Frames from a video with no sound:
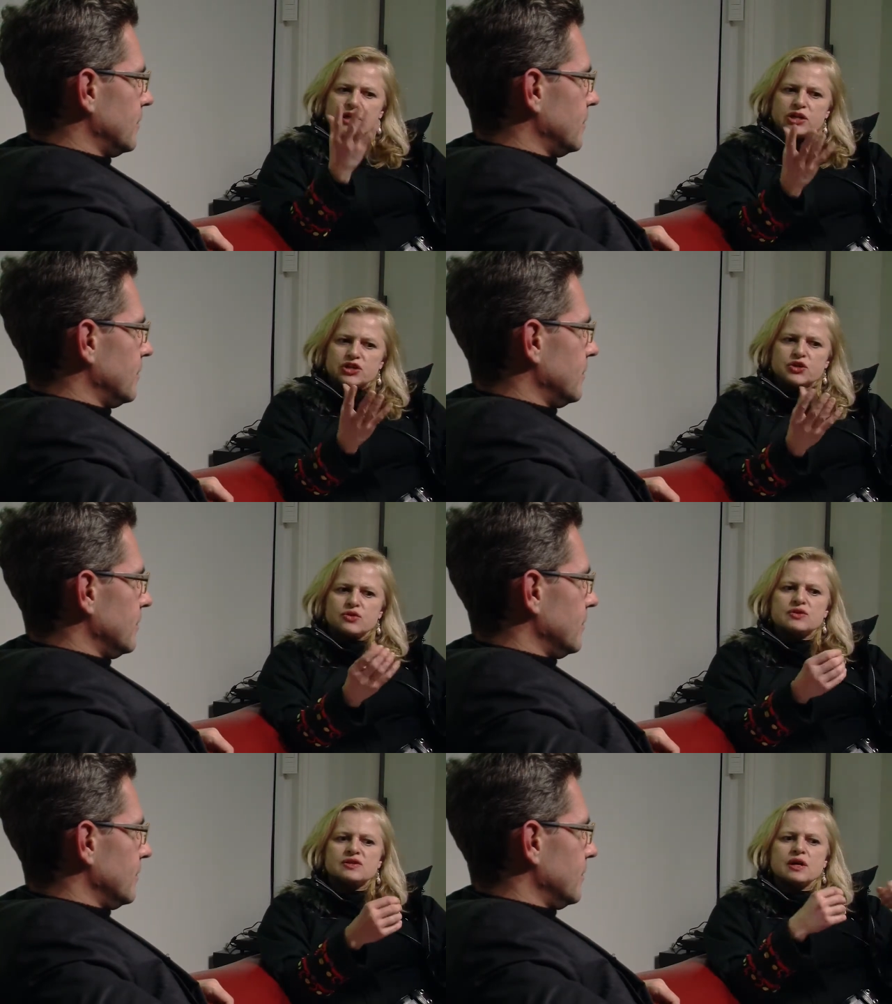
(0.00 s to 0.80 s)

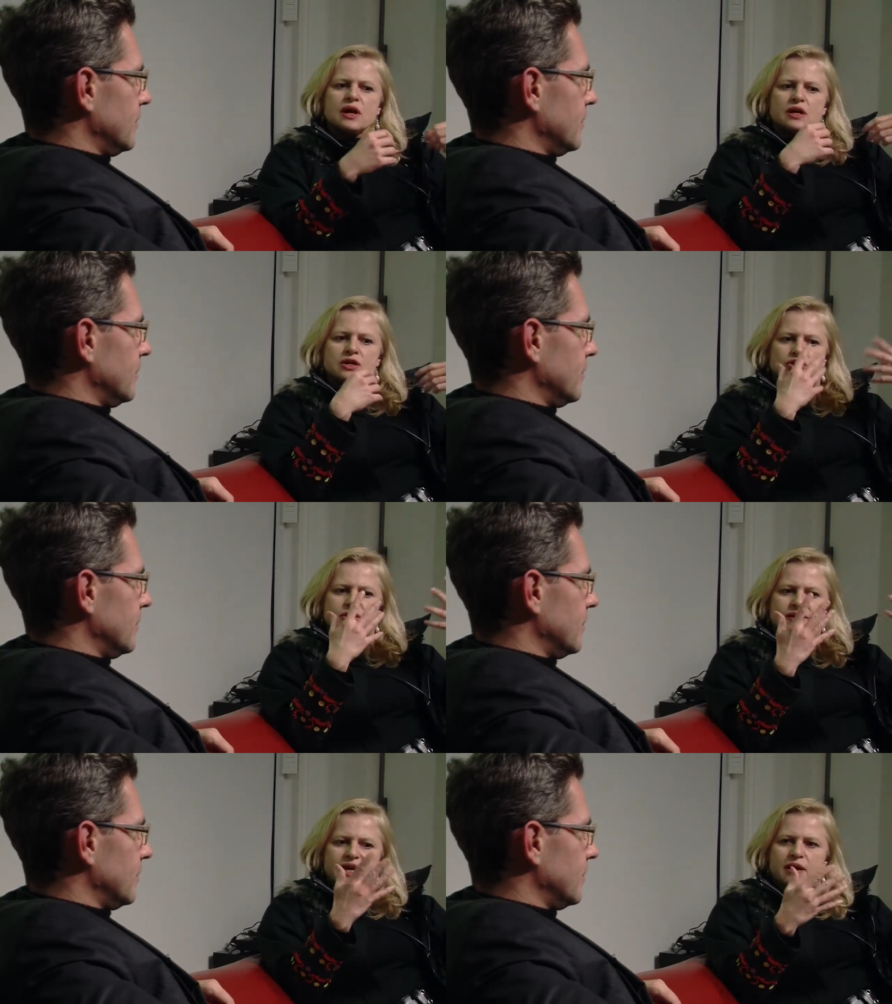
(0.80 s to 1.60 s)
Speaker 1: issues just
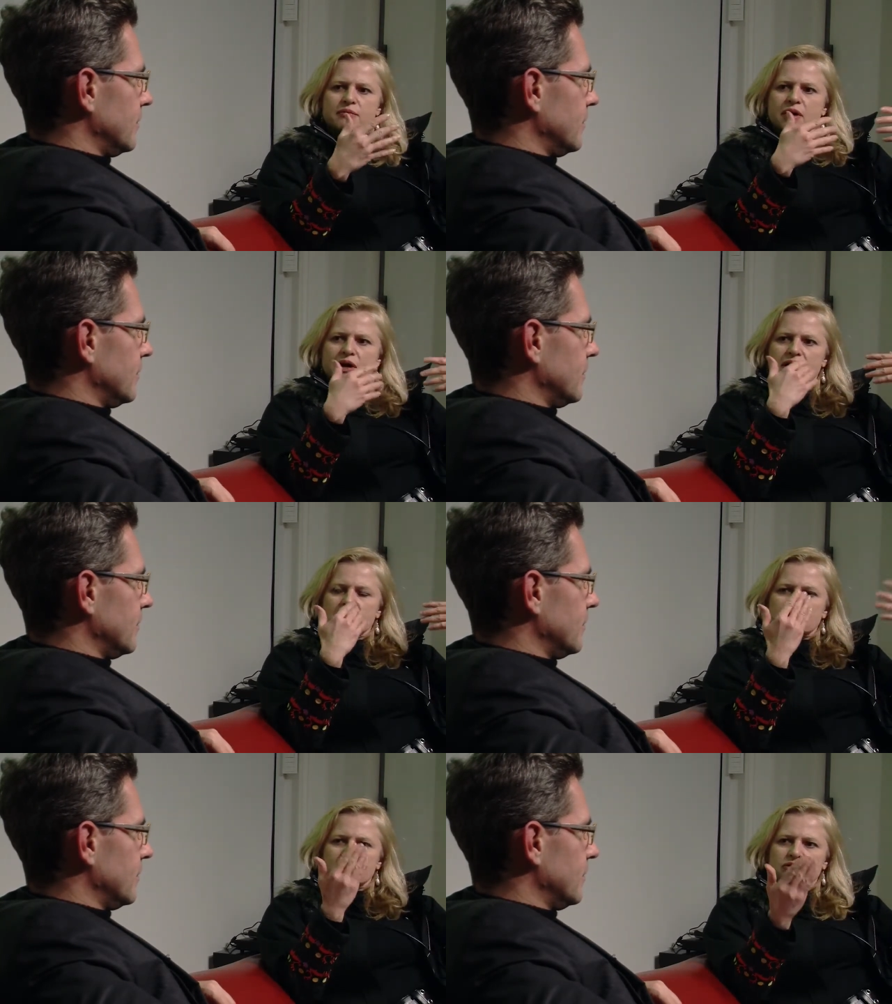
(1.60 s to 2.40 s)
came uh,
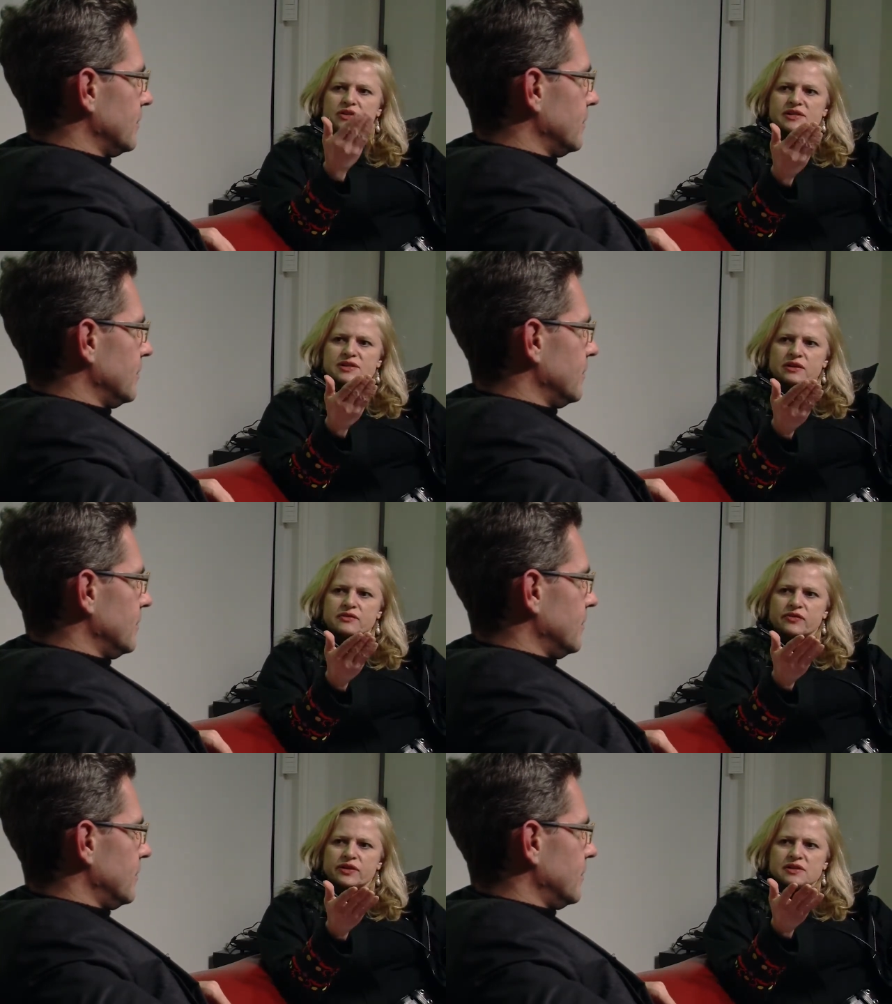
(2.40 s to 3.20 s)
into the
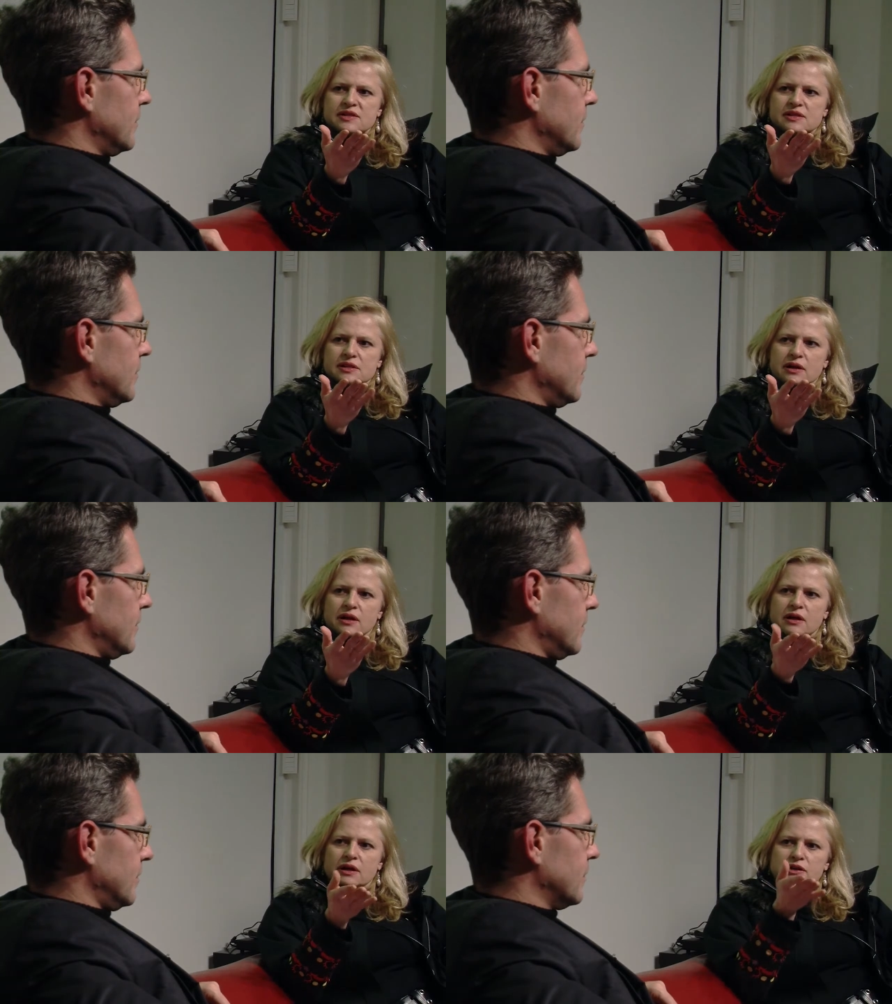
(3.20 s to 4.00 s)
surface uh,
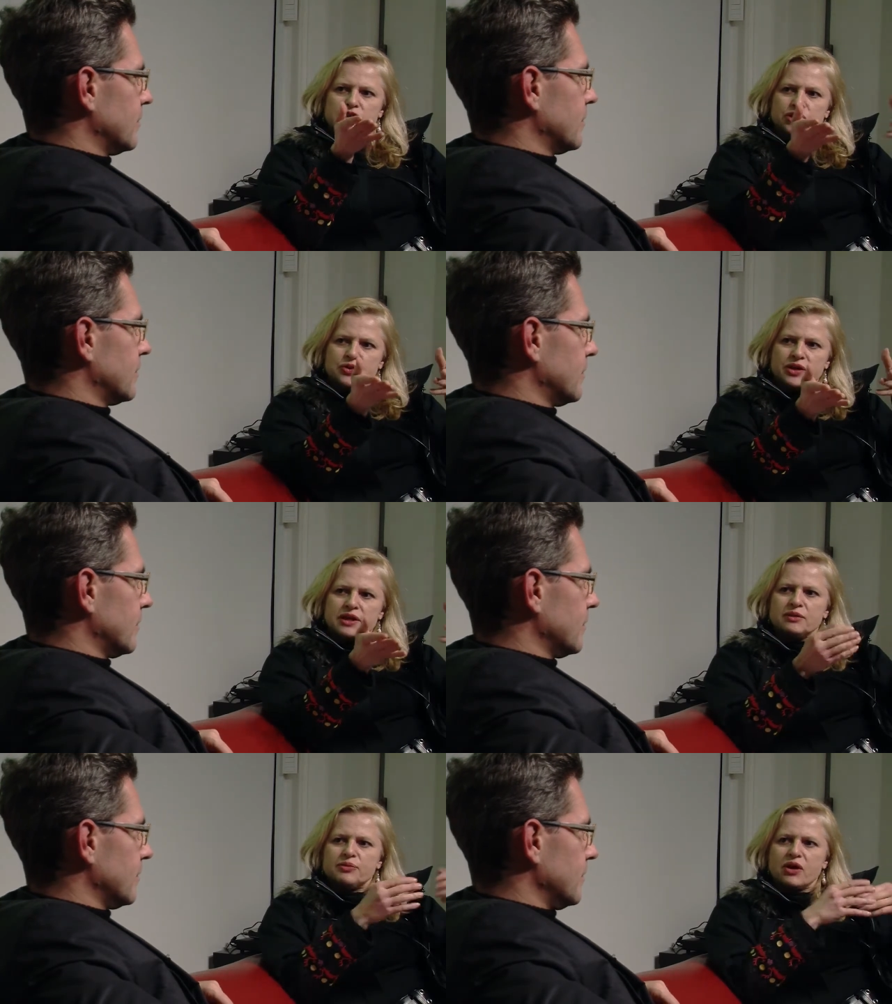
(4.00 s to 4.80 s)
during the
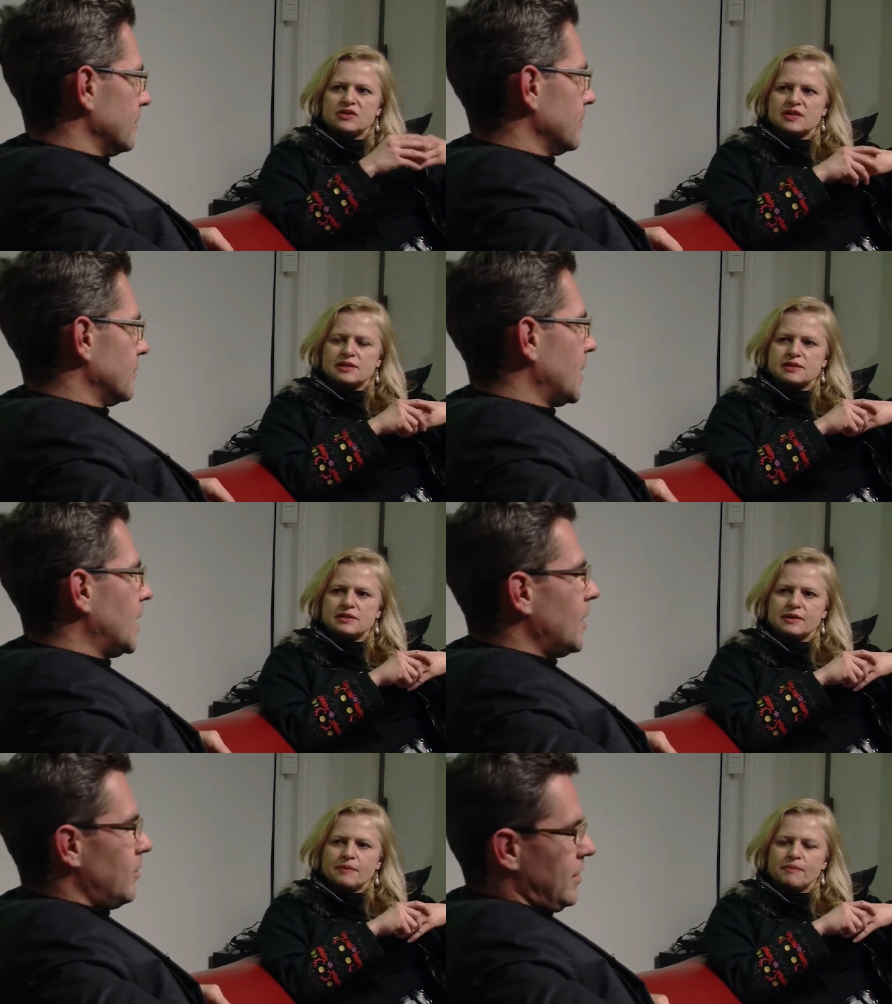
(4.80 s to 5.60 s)
process?
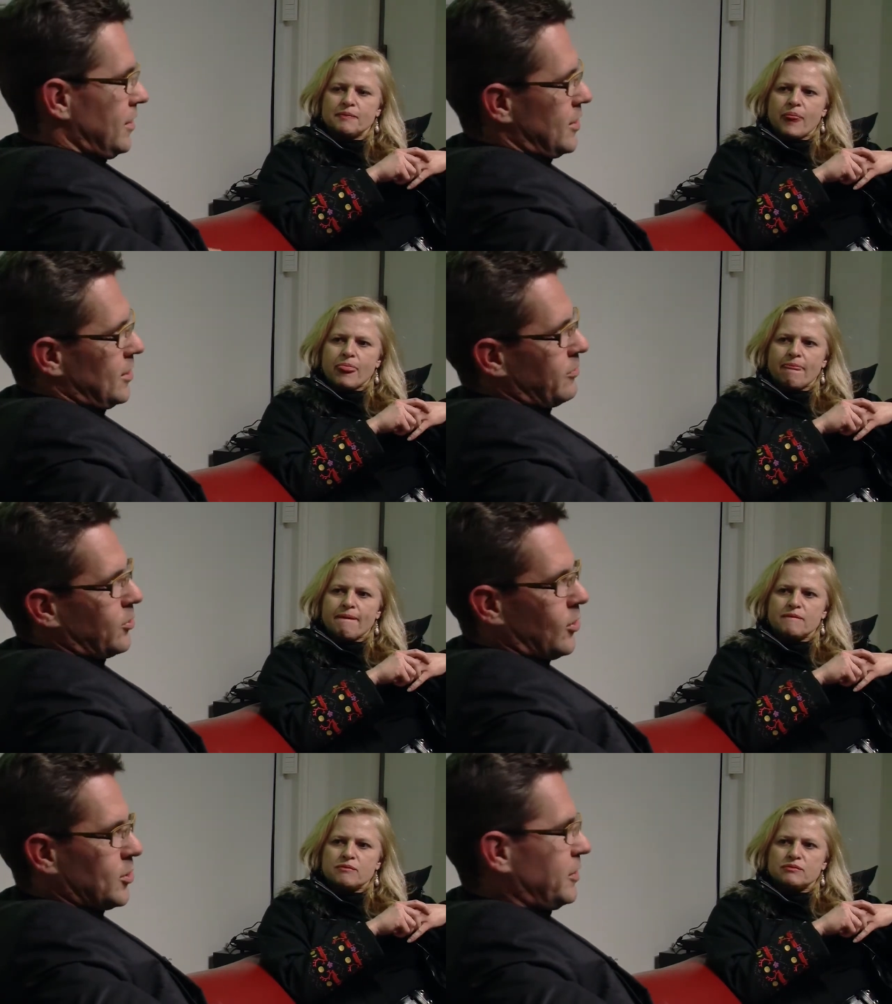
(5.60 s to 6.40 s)
Speaker 2: Well, this is of
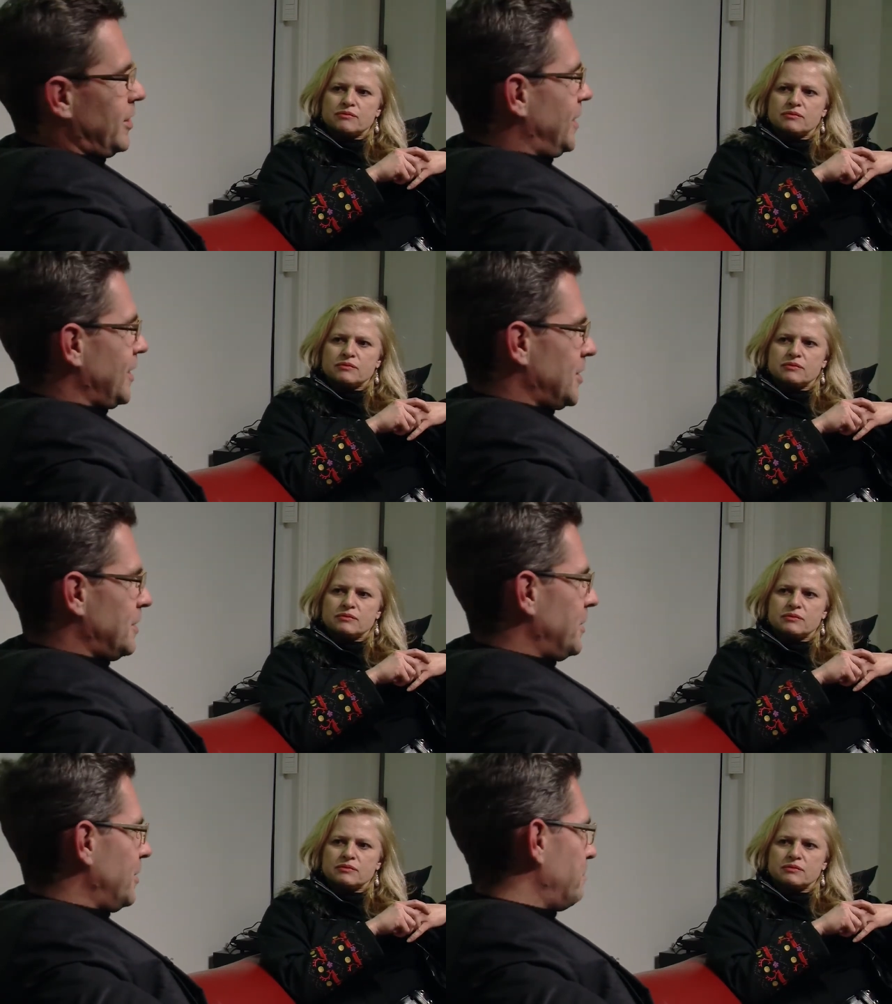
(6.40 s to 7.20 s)
course when it gets a little bit
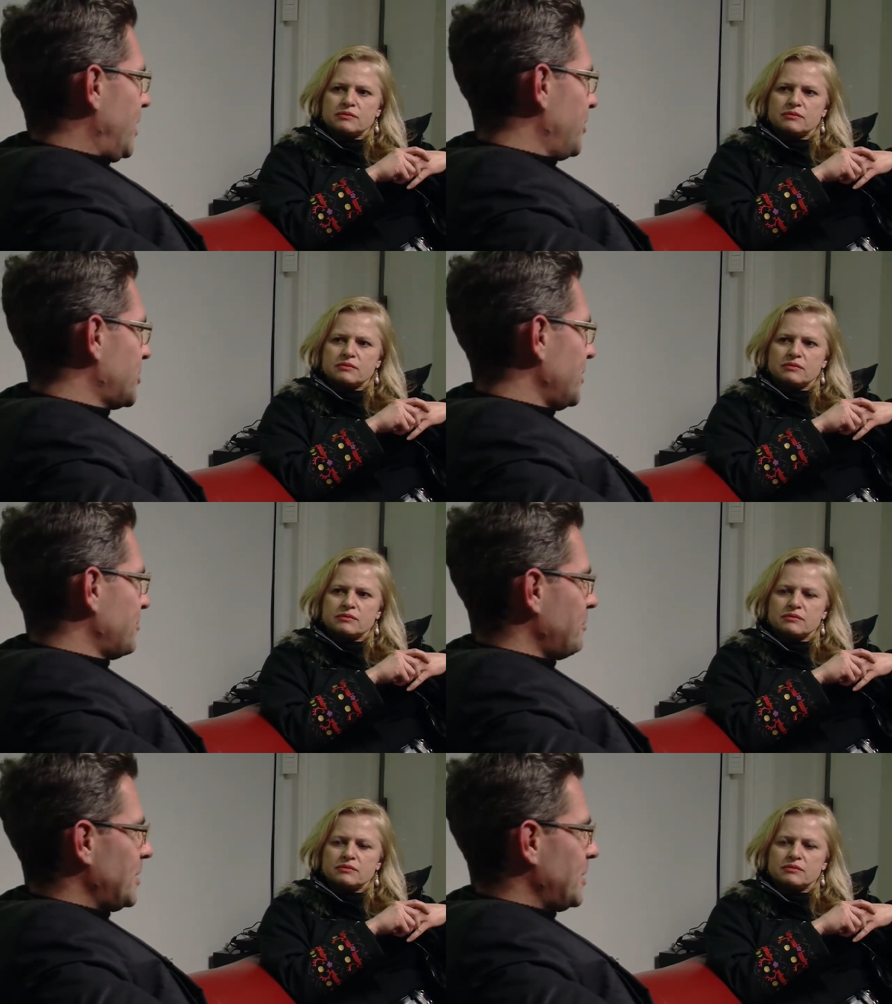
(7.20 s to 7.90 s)
embarrassing for me,